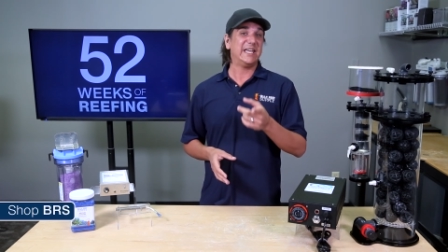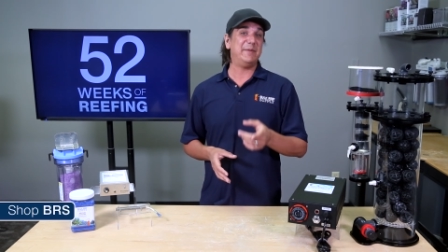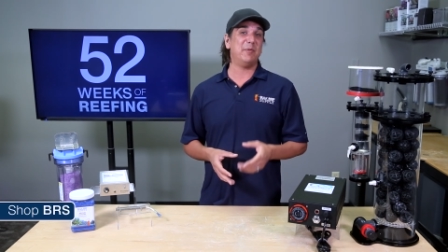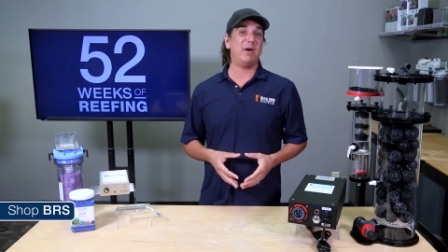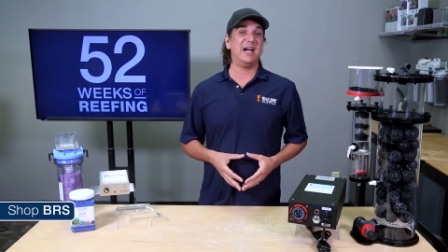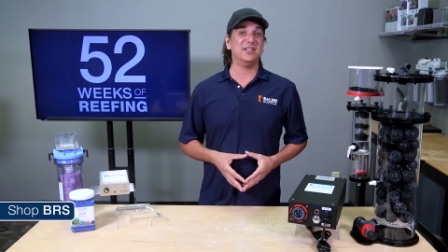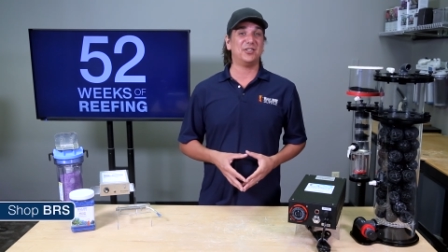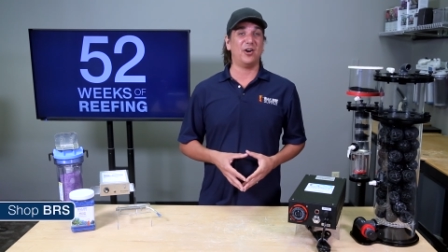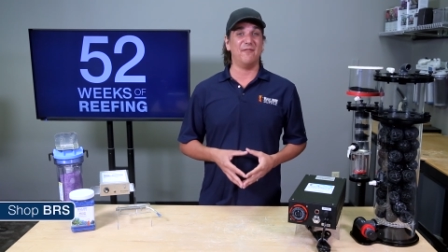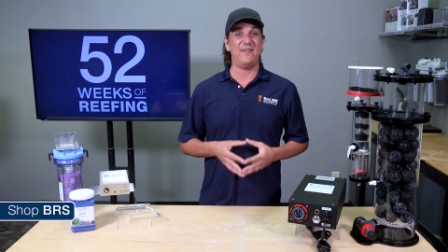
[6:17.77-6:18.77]
Keep in mind
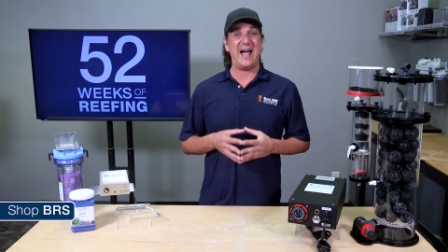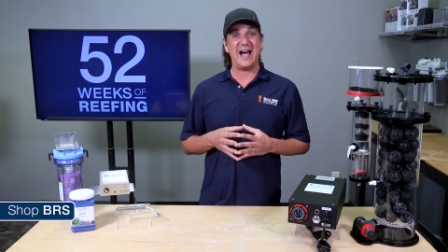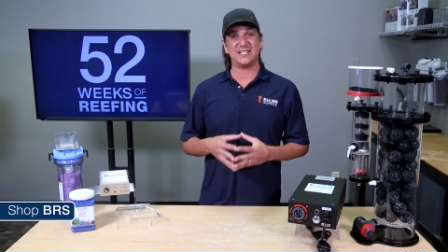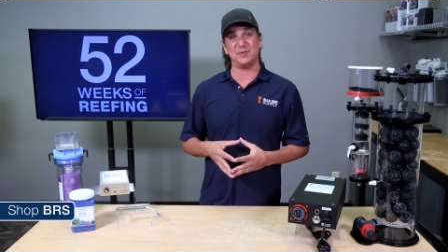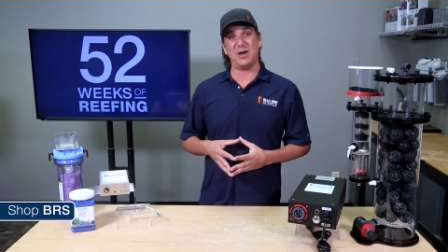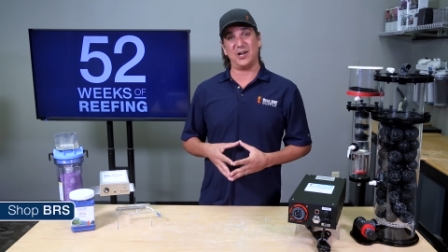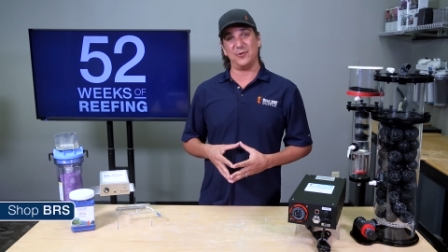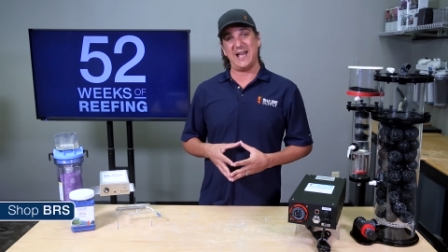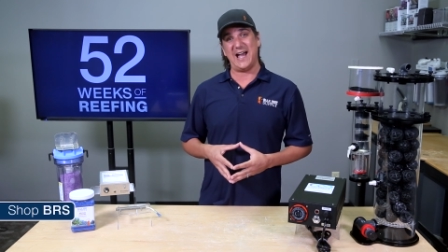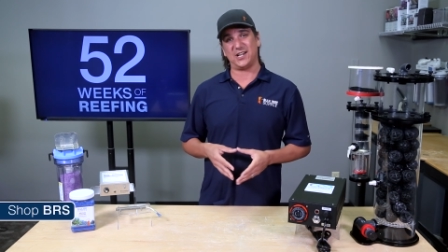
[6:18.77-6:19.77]
that there are a vast amount
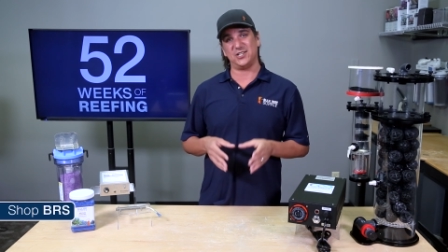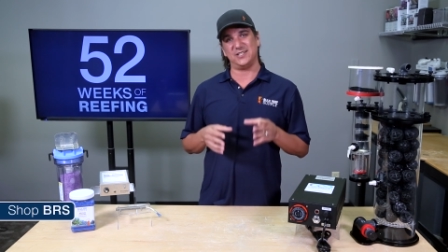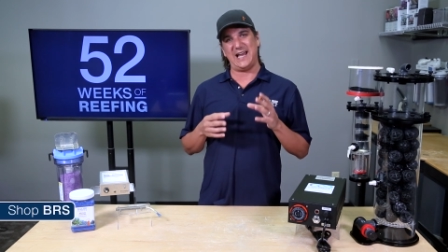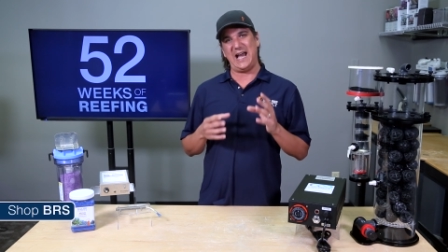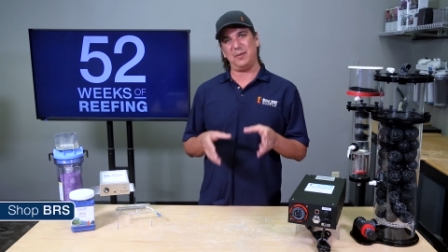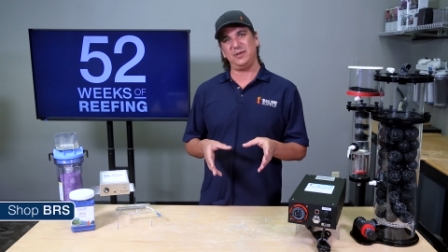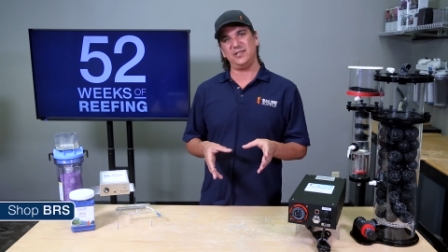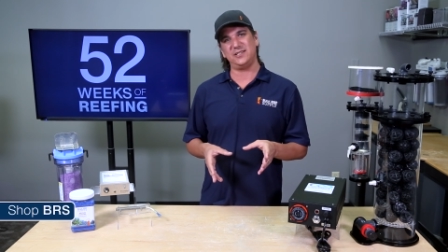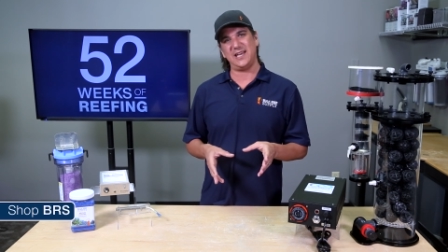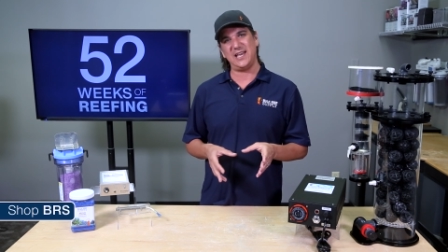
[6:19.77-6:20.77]
of reactions
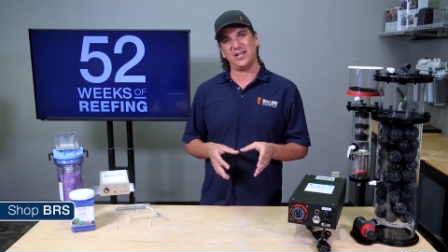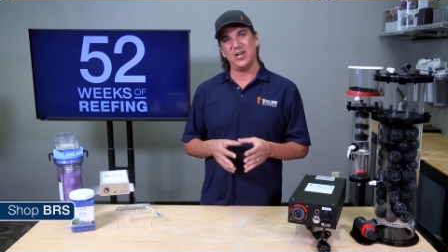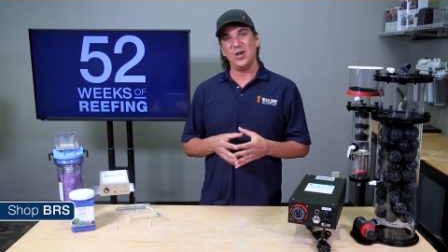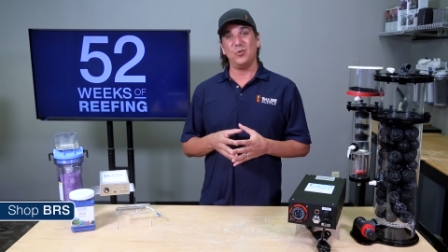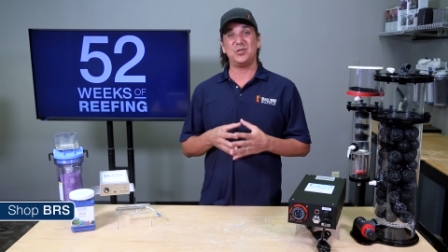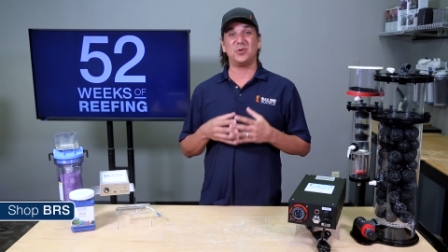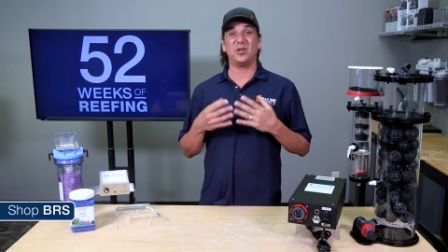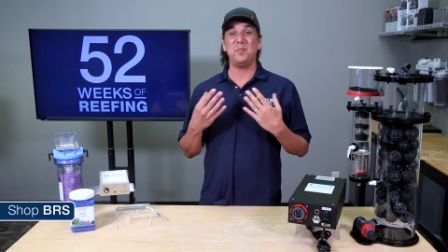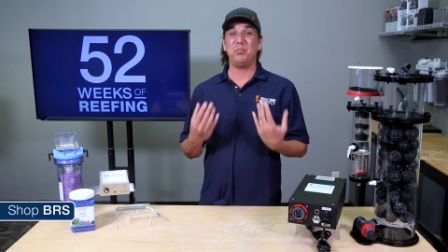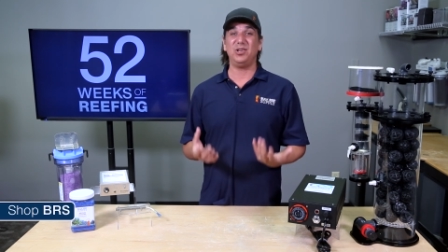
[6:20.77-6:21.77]
happening in the tank which we're
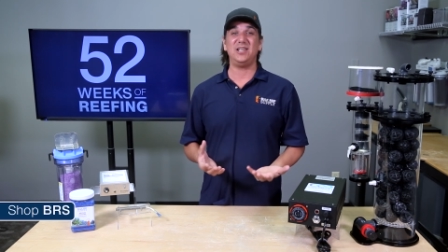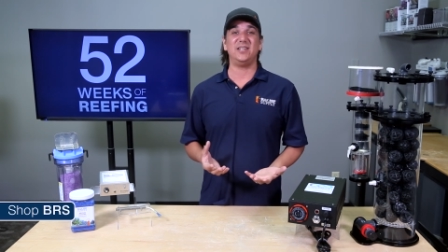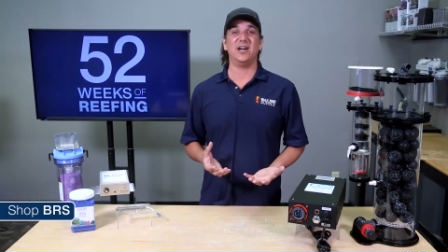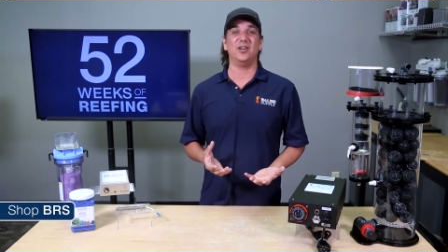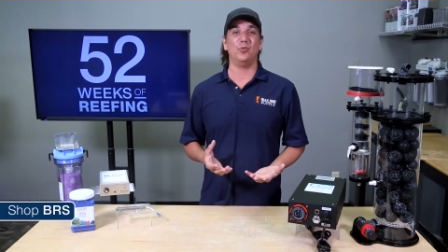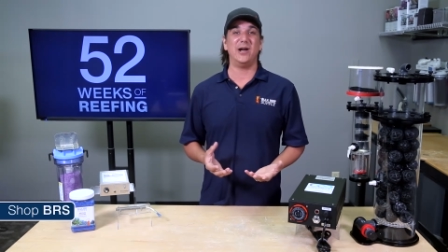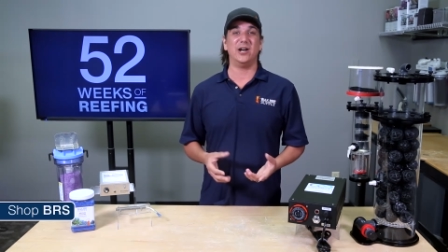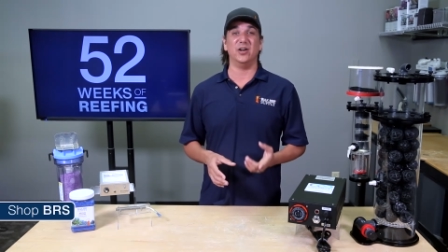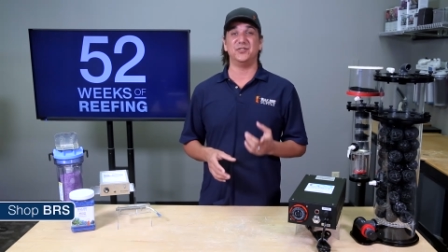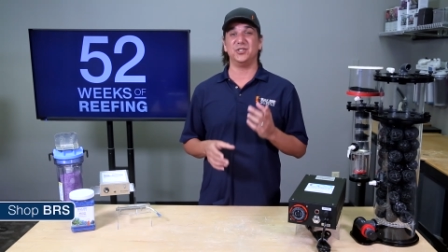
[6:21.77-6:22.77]
completely
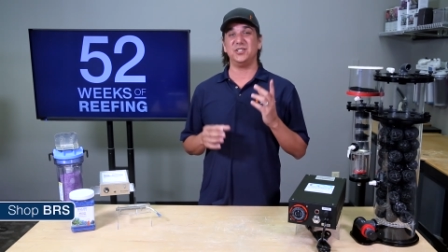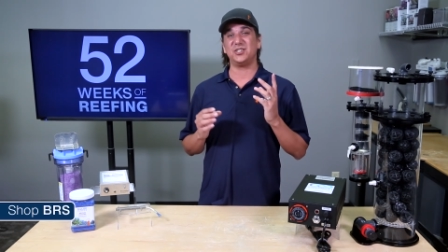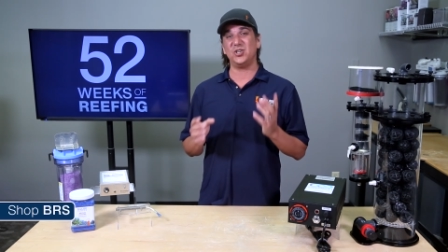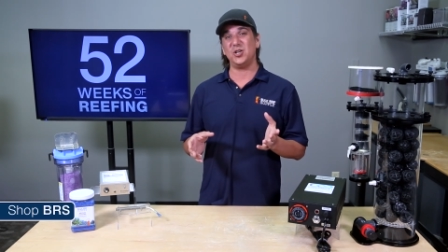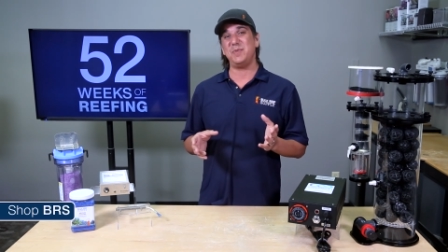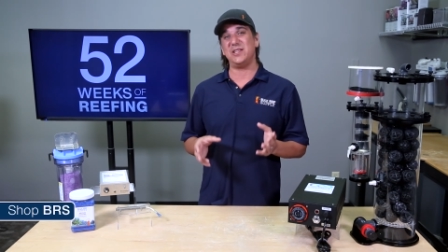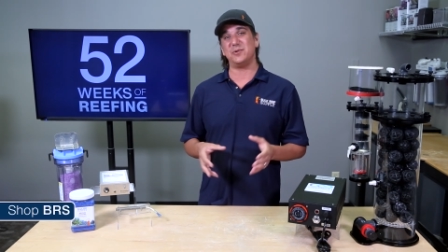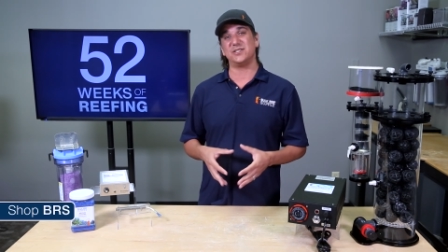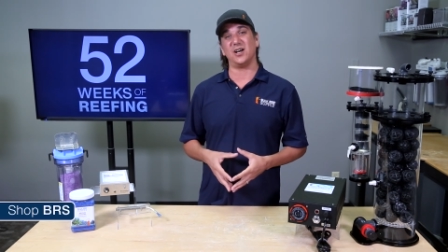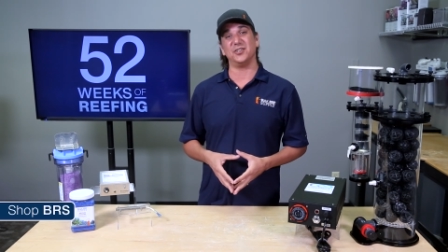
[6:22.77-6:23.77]
unaware of, so this could be the
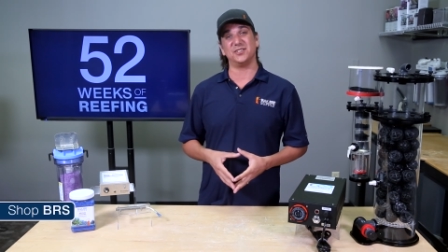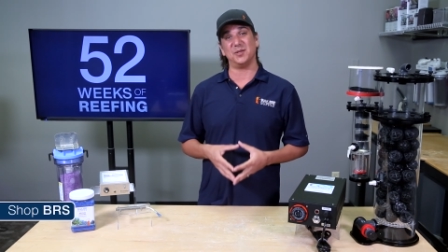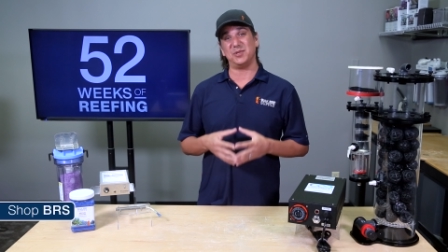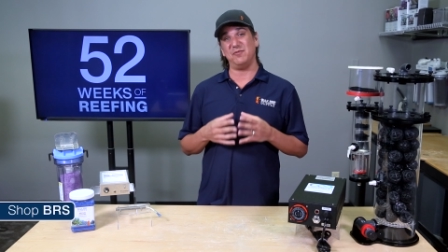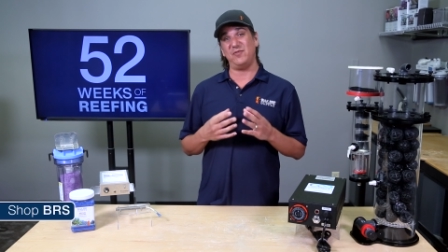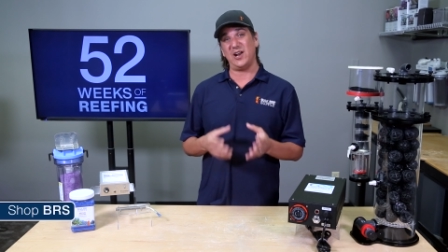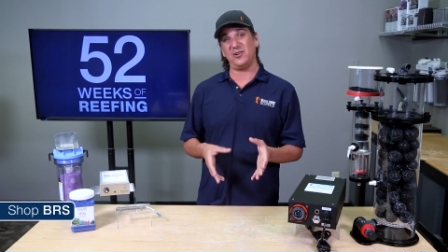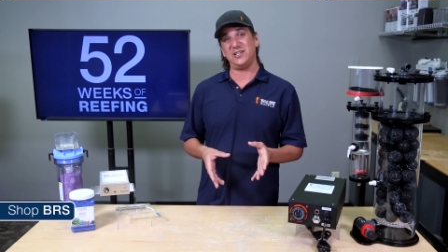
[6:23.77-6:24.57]
result of something very